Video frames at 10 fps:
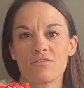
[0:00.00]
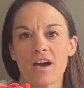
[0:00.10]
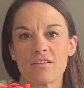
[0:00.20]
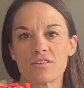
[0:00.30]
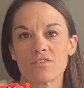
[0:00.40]

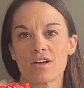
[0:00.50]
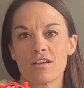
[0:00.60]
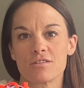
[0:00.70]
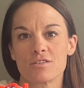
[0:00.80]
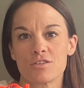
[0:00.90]
5 different
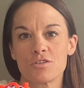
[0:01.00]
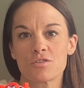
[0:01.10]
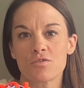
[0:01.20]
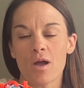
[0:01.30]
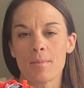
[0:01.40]
colors to
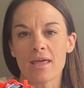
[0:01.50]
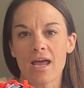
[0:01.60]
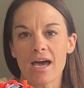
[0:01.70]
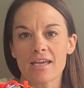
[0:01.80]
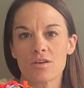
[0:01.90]
choose from, and
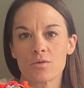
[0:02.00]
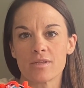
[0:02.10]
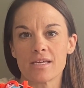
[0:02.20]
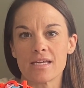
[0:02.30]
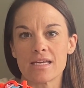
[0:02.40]
I had
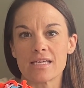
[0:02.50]
only